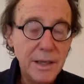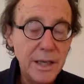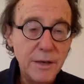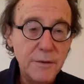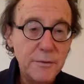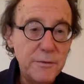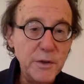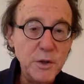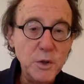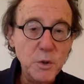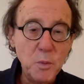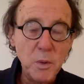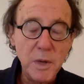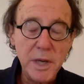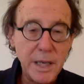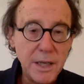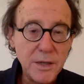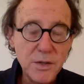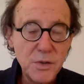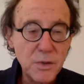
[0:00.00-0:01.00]
in a few
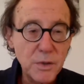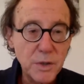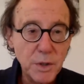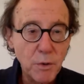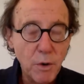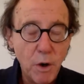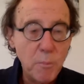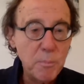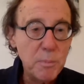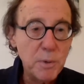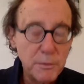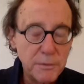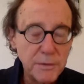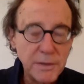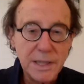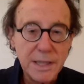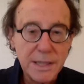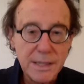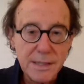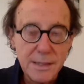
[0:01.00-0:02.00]
weeks, so you're all
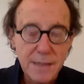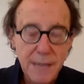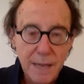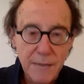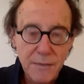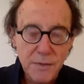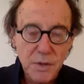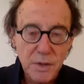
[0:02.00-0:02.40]
perfectly safe.